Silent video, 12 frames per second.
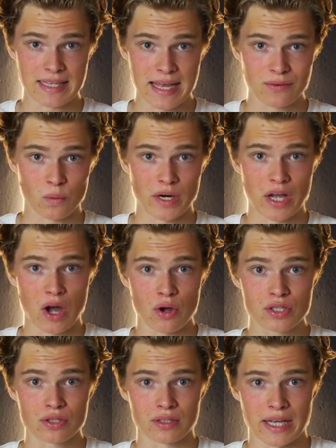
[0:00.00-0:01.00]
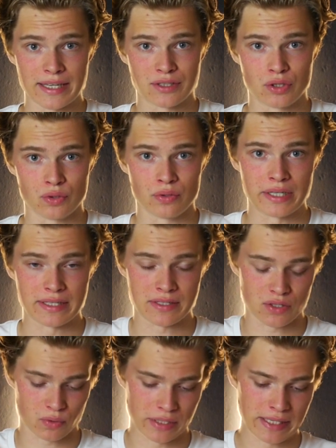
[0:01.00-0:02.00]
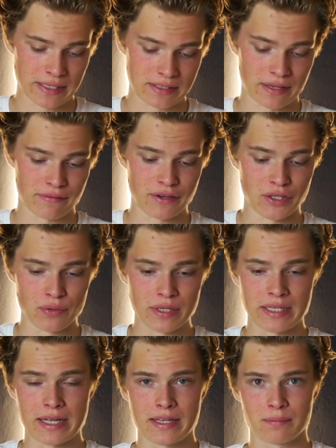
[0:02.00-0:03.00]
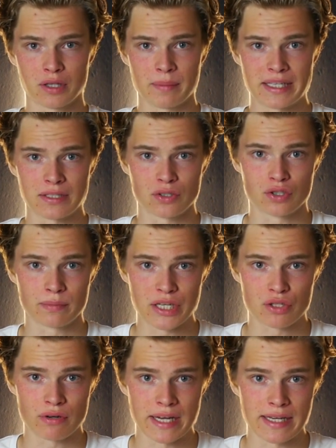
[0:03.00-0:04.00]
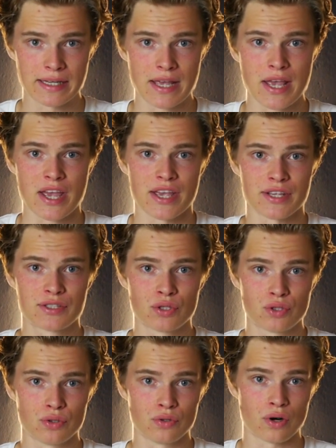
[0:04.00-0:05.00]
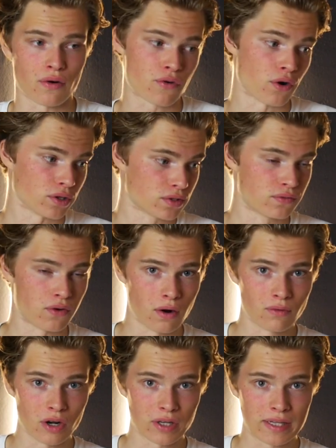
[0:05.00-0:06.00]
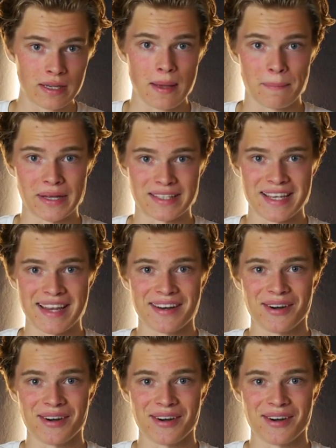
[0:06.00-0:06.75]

then what I also like to do, and this is really something new that I implemented into my training, is to do, of course, foam rolling, but then